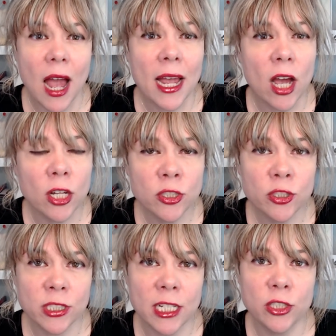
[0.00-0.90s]
I
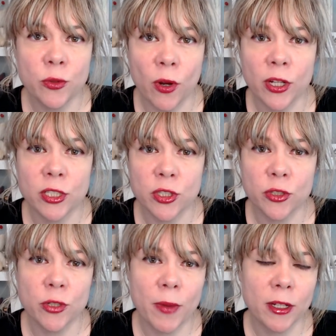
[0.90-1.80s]
understand you are
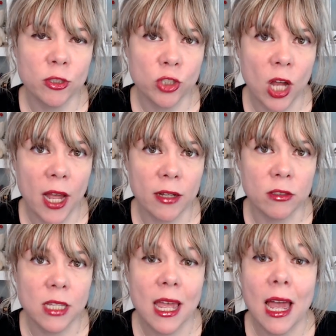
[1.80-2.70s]
concerned about your child.